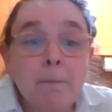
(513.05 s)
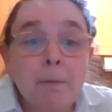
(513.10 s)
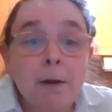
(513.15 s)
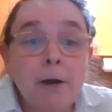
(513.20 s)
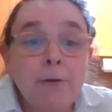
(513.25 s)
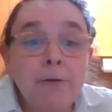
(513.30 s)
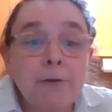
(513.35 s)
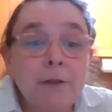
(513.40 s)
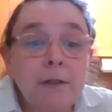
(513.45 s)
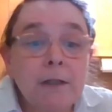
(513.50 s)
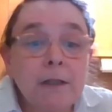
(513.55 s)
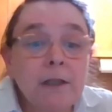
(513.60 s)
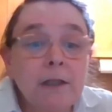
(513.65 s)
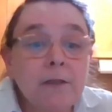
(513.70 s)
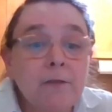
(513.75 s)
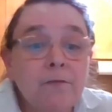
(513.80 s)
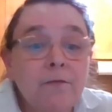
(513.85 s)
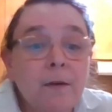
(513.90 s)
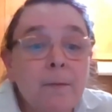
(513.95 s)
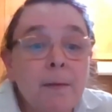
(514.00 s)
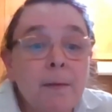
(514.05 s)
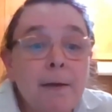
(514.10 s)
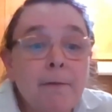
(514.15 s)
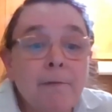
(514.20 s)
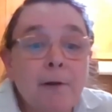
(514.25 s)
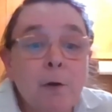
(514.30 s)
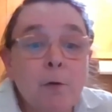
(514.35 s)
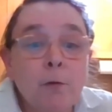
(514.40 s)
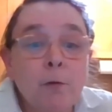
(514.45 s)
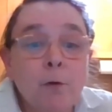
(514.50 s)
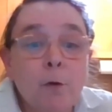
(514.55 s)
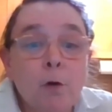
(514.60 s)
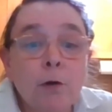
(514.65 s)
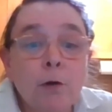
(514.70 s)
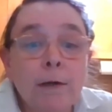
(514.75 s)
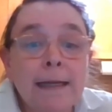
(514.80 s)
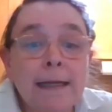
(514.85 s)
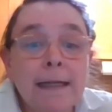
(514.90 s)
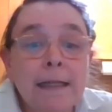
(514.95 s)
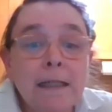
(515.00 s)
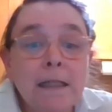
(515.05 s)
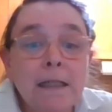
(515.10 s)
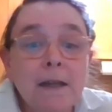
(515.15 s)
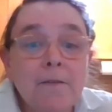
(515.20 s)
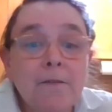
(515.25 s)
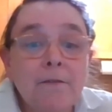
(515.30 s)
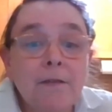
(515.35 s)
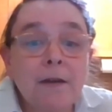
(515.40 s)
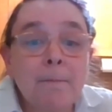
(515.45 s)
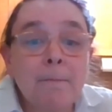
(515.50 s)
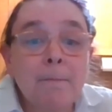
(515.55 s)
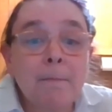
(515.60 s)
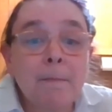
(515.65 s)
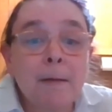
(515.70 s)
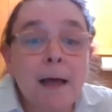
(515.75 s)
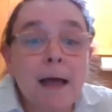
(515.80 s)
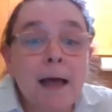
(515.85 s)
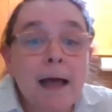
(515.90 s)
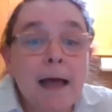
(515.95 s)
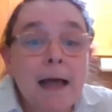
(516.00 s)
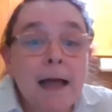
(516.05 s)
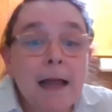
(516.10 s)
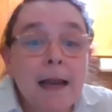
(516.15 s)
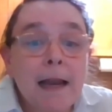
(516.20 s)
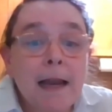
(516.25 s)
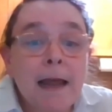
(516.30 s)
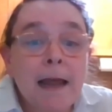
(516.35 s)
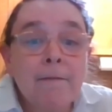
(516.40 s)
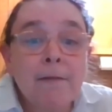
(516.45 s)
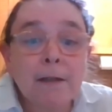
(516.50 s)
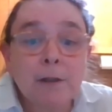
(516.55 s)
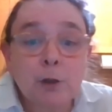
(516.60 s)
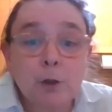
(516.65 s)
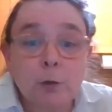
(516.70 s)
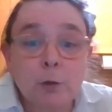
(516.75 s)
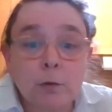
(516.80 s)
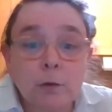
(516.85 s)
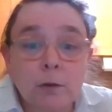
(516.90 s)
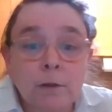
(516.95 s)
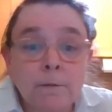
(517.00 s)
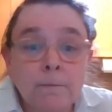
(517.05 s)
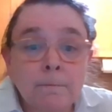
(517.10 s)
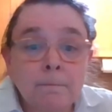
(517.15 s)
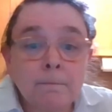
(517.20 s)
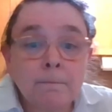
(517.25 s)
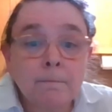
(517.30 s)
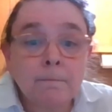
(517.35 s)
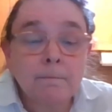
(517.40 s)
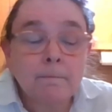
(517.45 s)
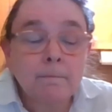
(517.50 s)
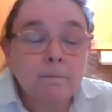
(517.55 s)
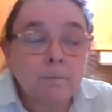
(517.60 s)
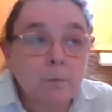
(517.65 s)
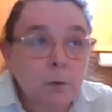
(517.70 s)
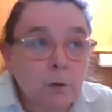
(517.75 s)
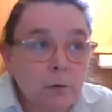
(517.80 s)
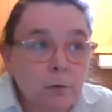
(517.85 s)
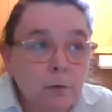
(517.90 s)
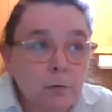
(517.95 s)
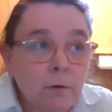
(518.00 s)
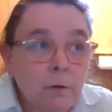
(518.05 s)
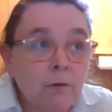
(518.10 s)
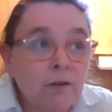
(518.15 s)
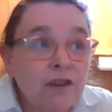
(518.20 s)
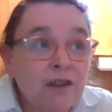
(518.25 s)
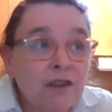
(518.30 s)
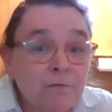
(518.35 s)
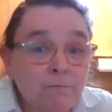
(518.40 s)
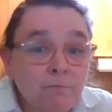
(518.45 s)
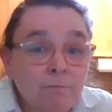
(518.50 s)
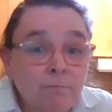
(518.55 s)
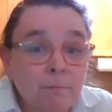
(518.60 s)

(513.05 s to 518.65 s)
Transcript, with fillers: partridges from Morón or geese from Lavajos. Those are all